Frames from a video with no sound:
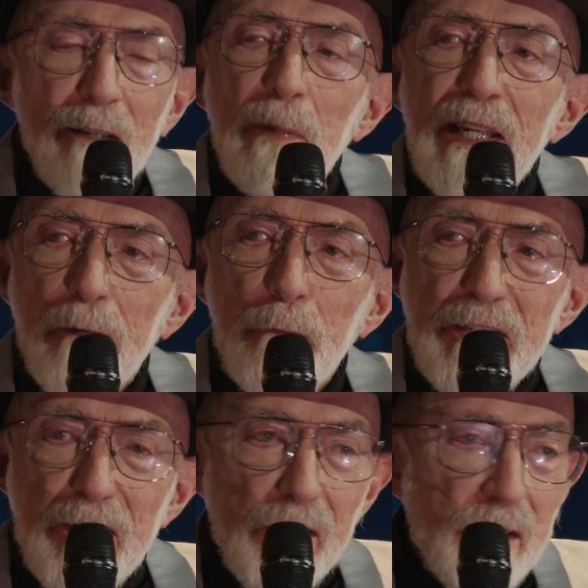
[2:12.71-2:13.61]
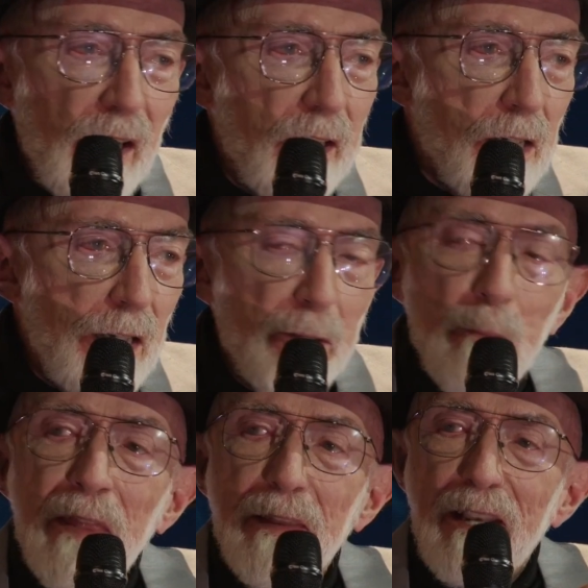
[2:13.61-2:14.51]
Being a physicist, I call them
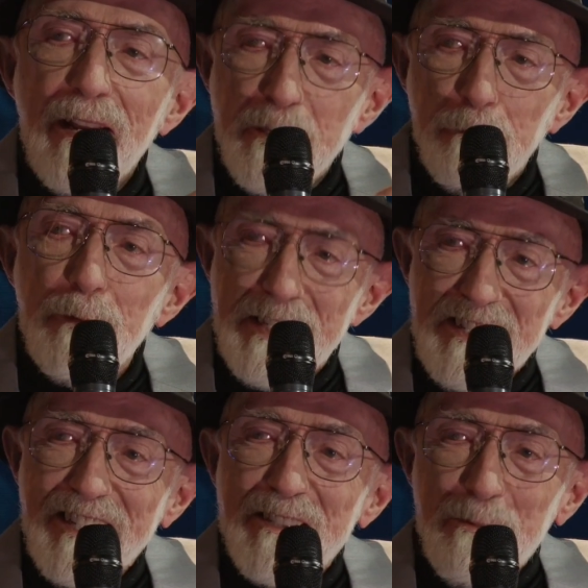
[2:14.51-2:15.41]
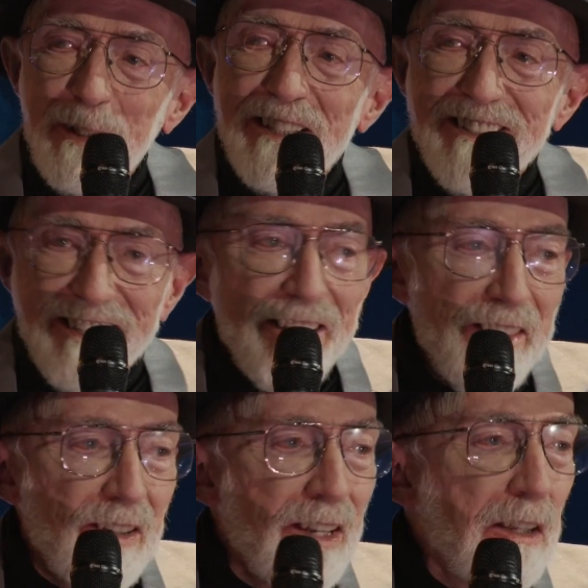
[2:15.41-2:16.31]
the laws of physics, but
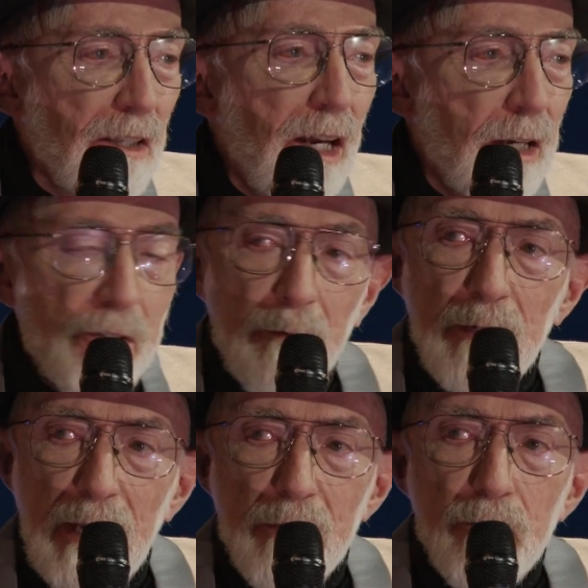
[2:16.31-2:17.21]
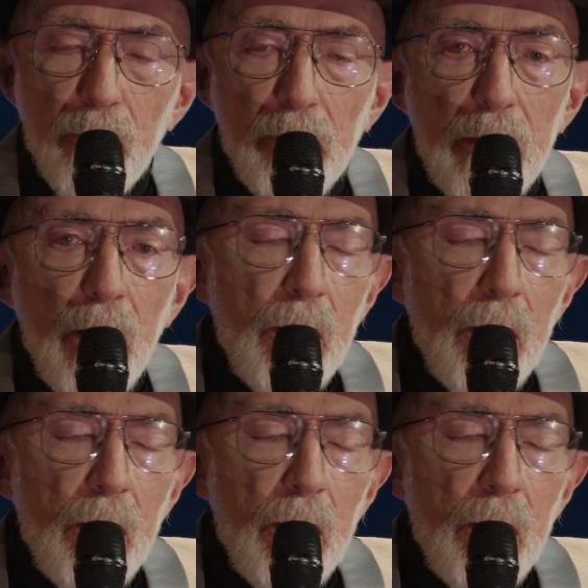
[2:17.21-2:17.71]
they're laws of nature that,